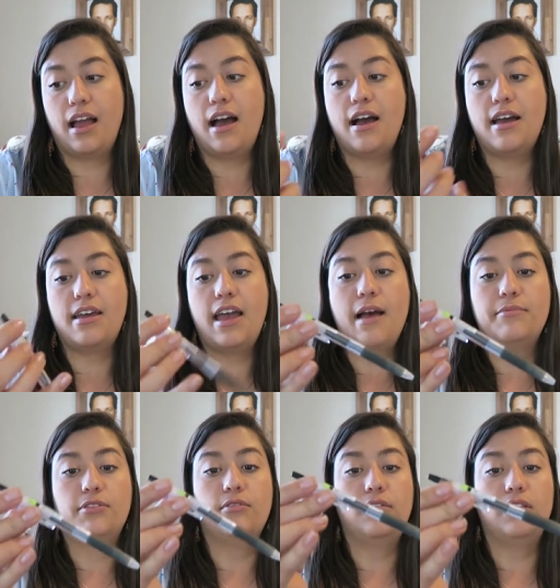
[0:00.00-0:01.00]
I
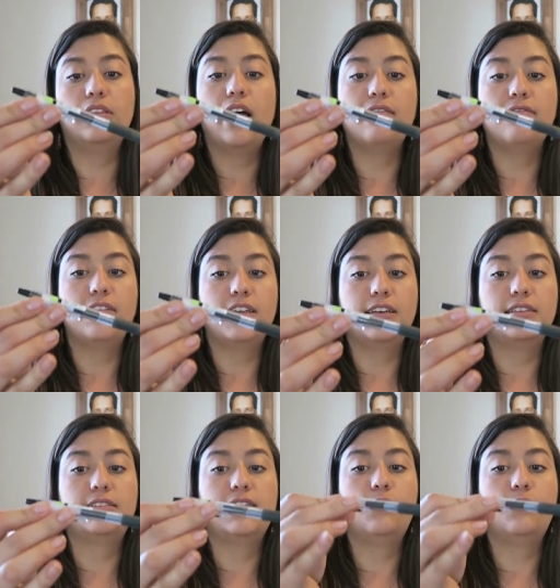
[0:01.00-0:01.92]
absolutely love this.